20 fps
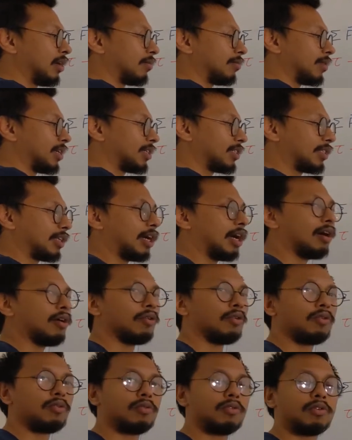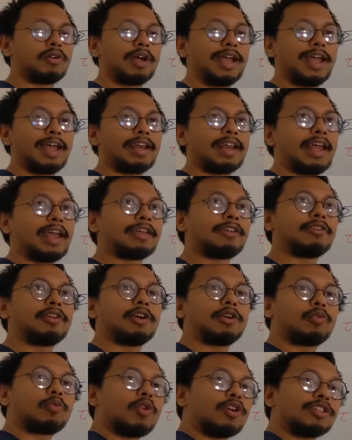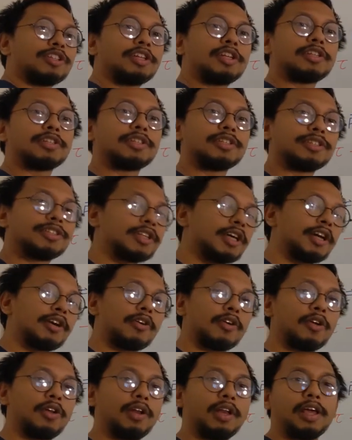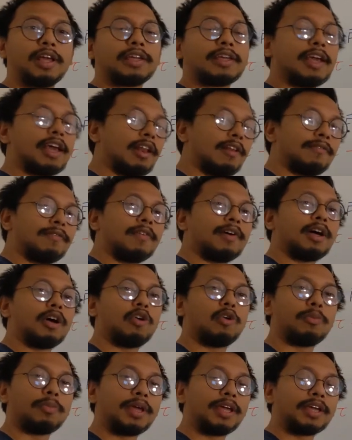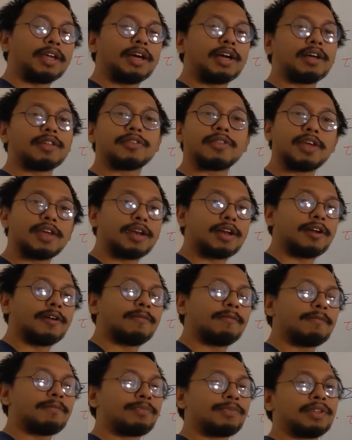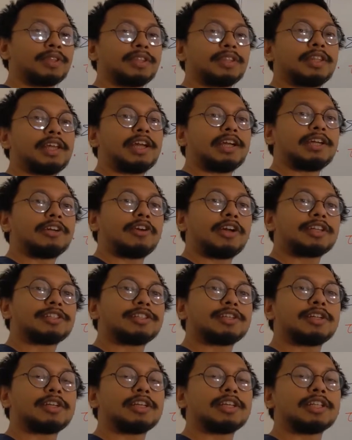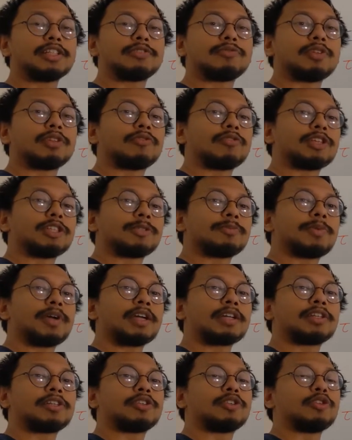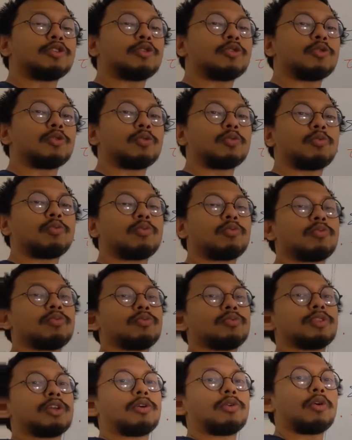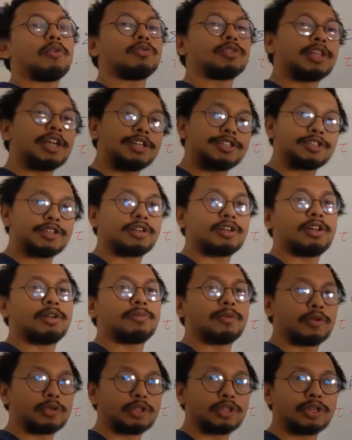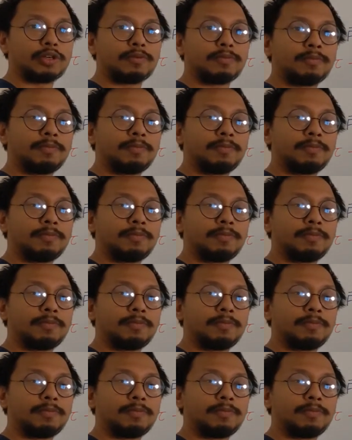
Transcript: But tau and angular quantities in general, like alpha, omega, theta, their direction is with respect to the rotational motion.